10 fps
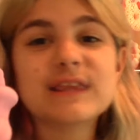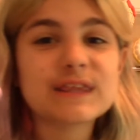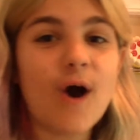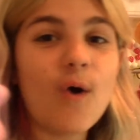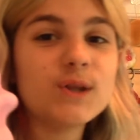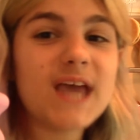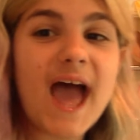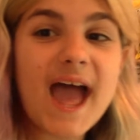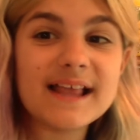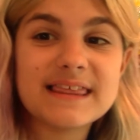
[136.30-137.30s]
so
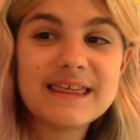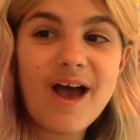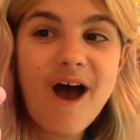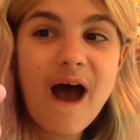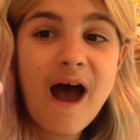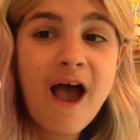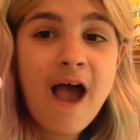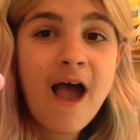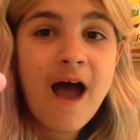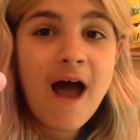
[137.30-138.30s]
dense.
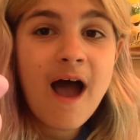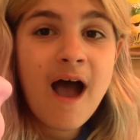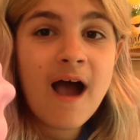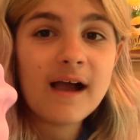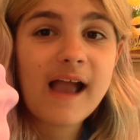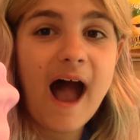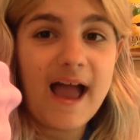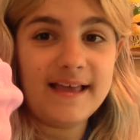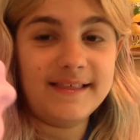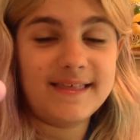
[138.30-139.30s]

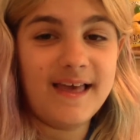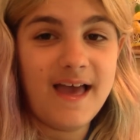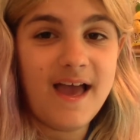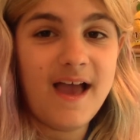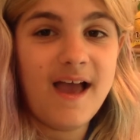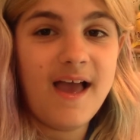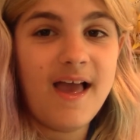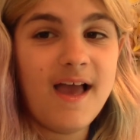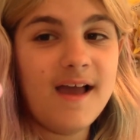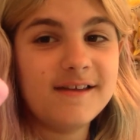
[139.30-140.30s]
Guys,
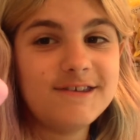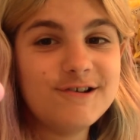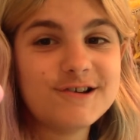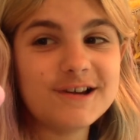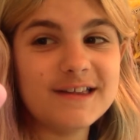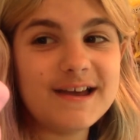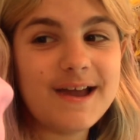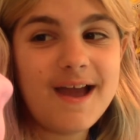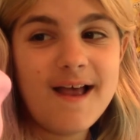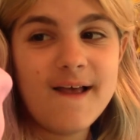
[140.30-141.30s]
usually
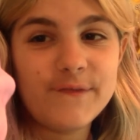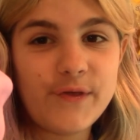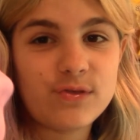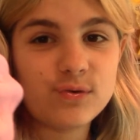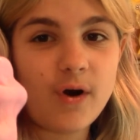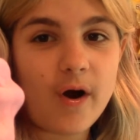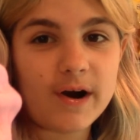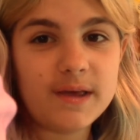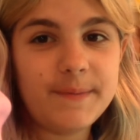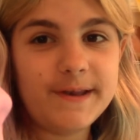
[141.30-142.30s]
this would
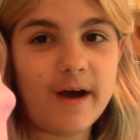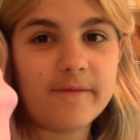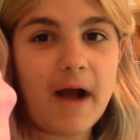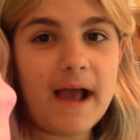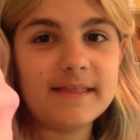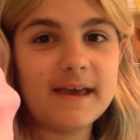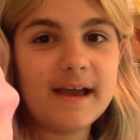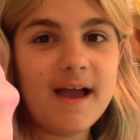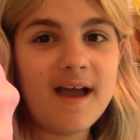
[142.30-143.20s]
already be done rising.